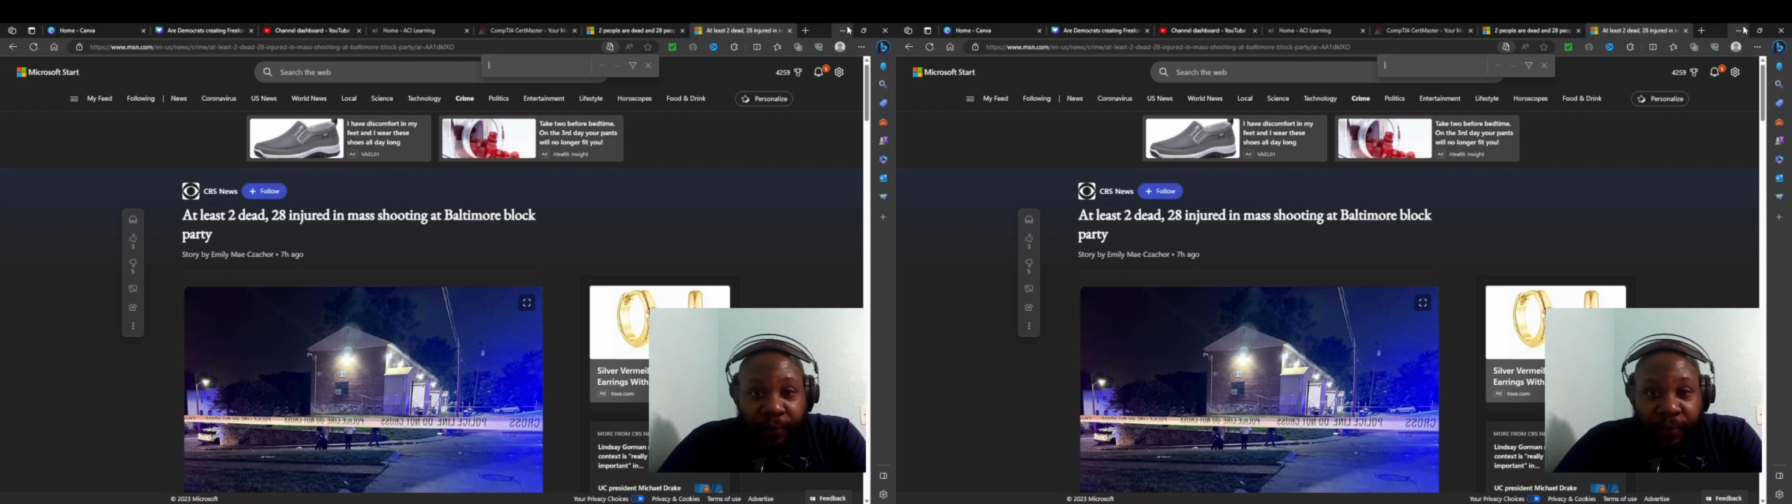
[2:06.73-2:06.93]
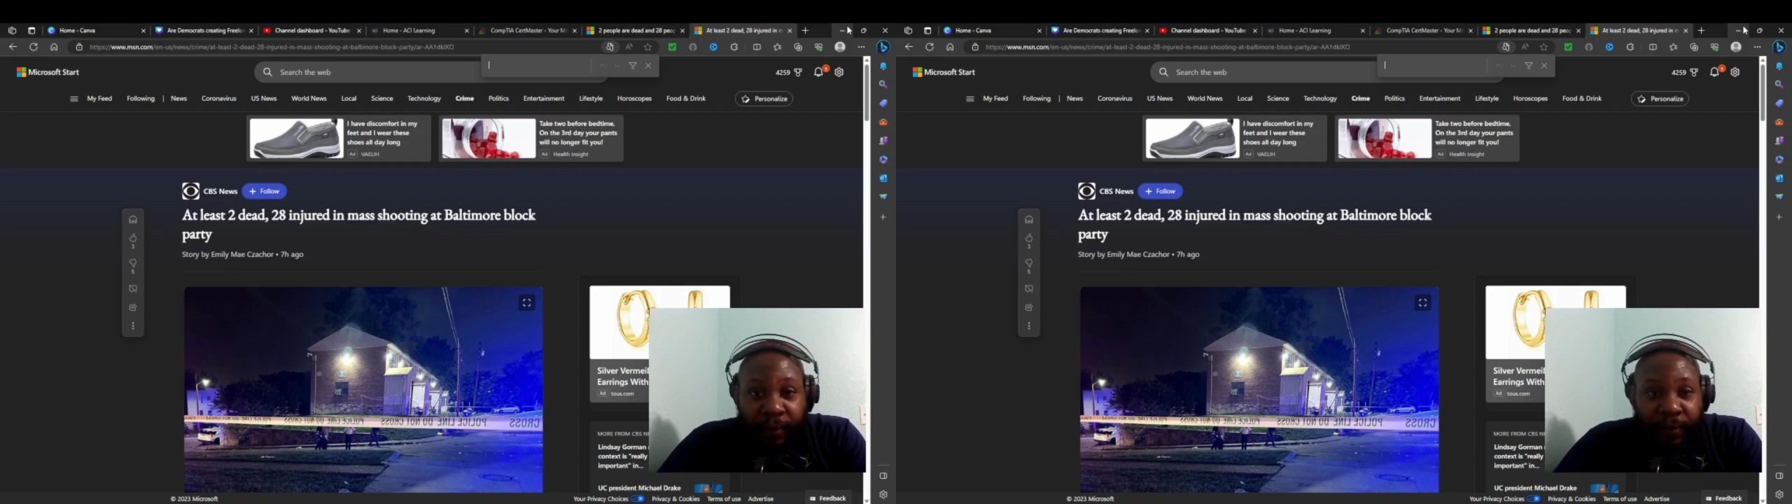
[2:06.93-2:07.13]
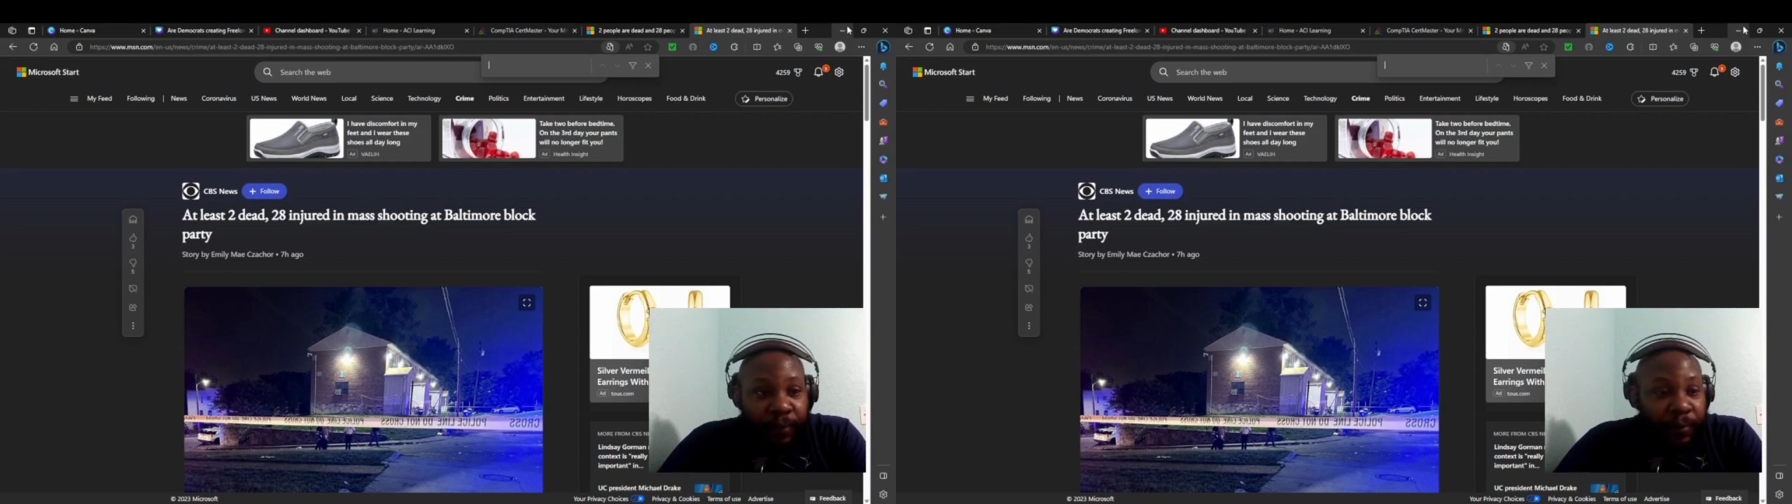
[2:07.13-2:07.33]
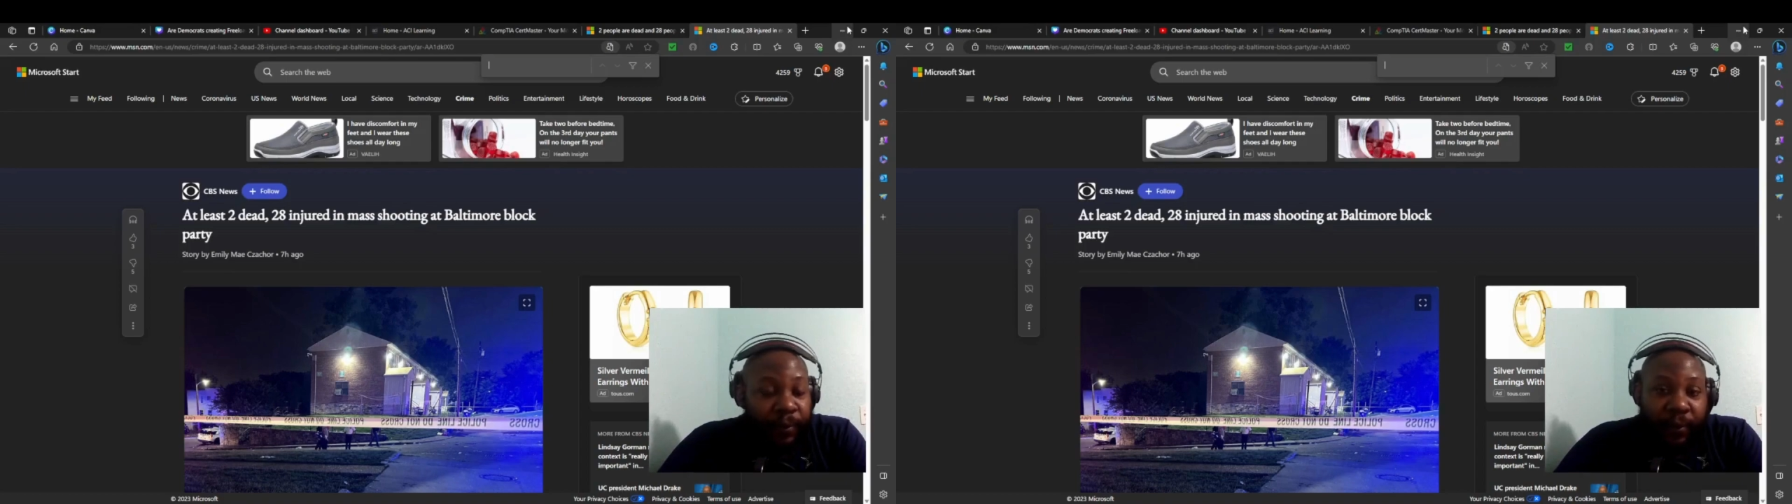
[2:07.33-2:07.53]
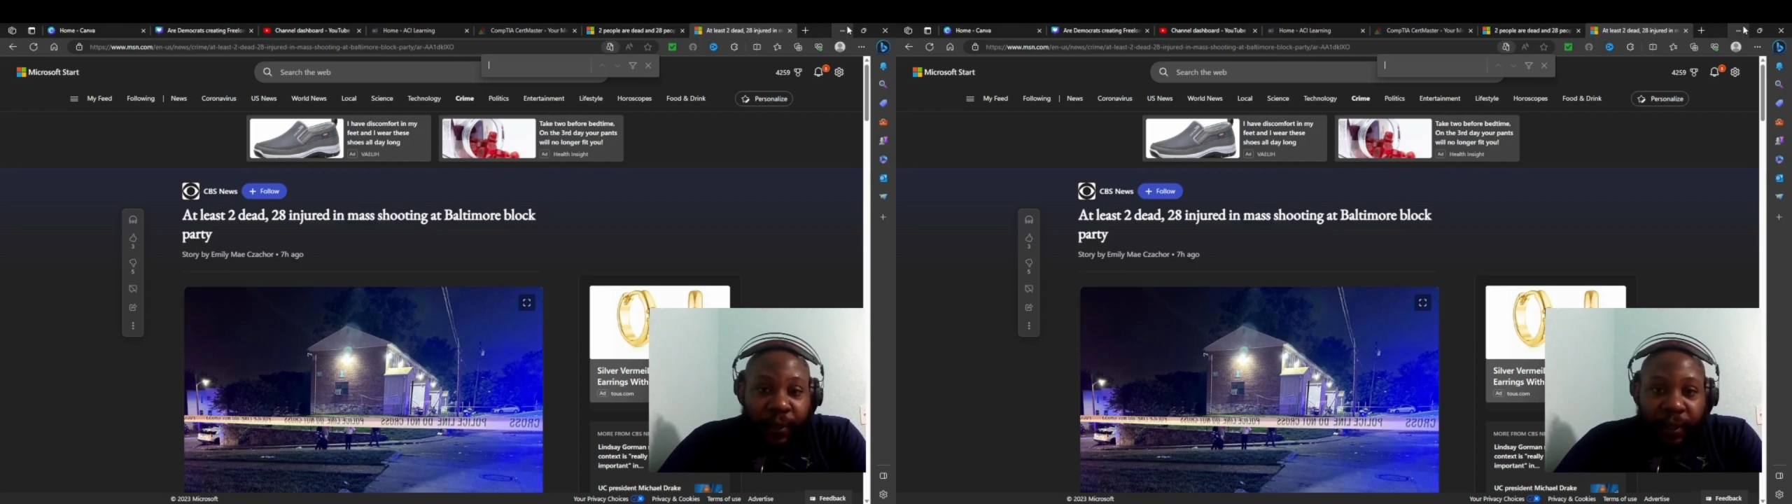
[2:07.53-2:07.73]
But these people
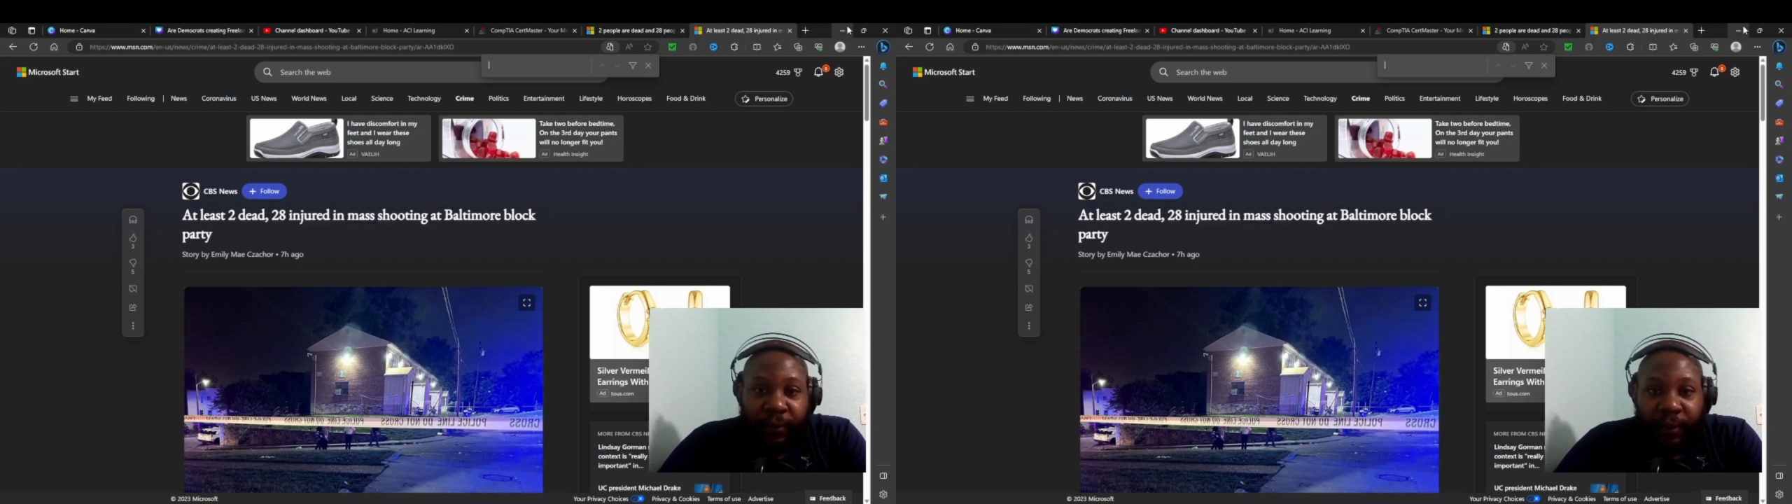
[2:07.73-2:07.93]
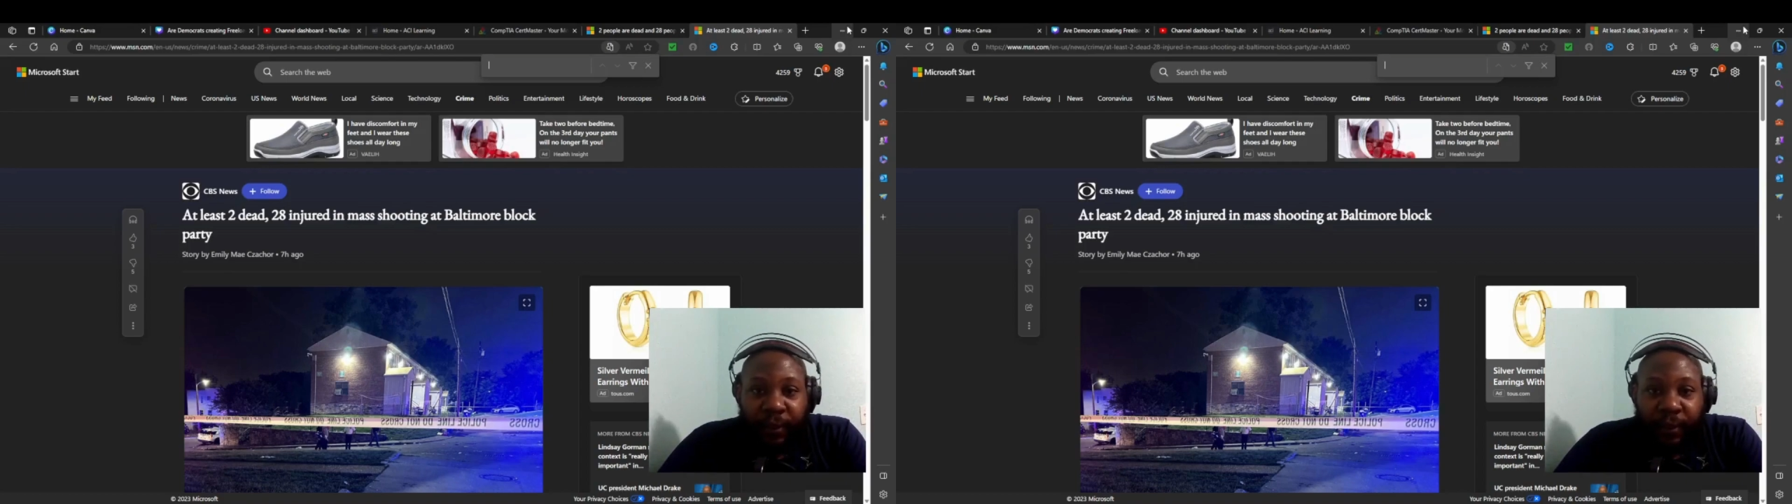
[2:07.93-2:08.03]
don't lost their